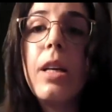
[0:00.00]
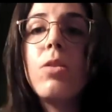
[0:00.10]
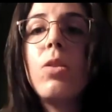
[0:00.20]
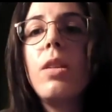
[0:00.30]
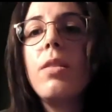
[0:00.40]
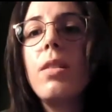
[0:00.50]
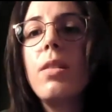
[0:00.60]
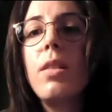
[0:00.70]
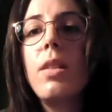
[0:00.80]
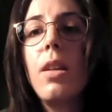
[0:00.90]
So this
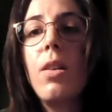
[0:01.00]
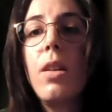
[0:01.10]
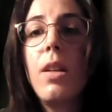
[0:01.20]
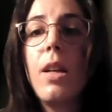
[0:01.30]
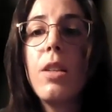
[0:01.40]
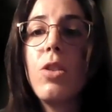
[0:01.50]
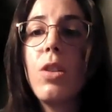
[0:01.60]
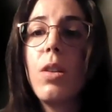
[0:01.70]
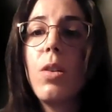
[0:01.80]
is, in a nutshell,